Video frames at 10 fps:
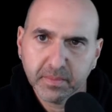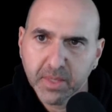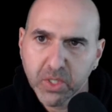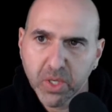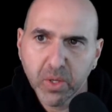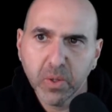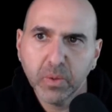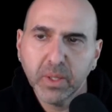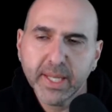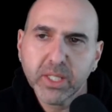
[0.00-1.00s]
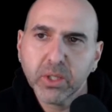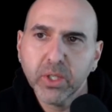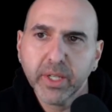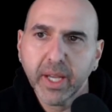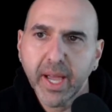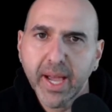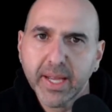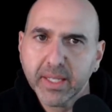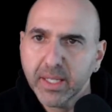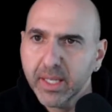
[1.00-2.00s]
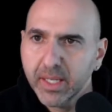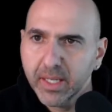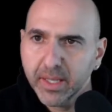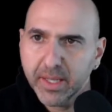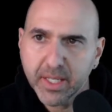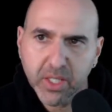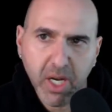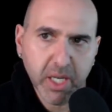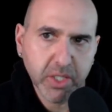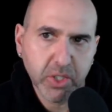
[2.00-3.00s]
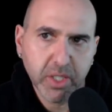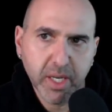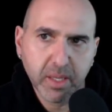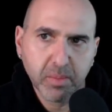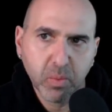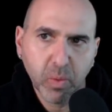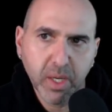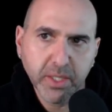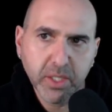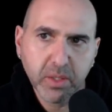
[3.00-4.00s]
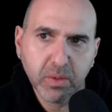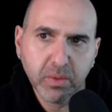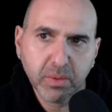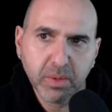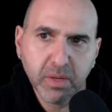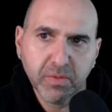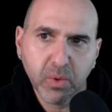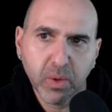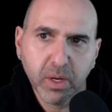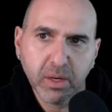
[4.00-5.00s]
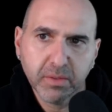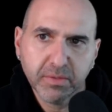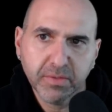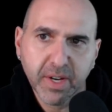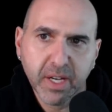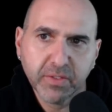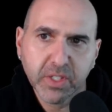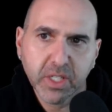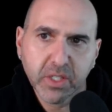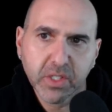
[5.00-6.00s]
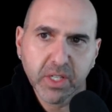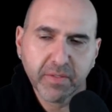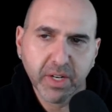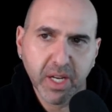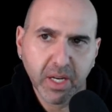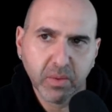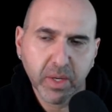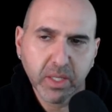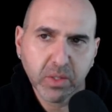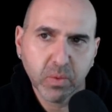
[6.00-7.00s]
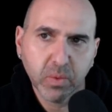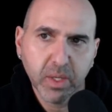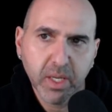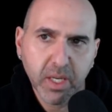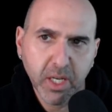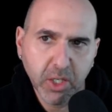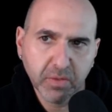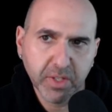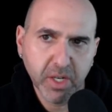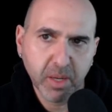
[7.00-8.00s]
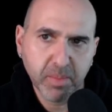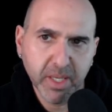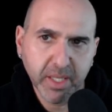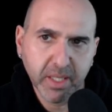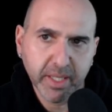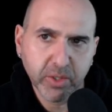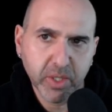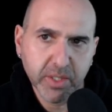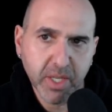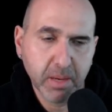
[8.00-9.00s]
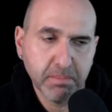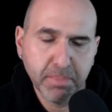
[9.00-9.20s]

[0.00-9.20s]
So let's look at this oxygen atom. 1, 2, 3, 4, 5, 6, 7, 8, right? So each of the non-bonding electrons and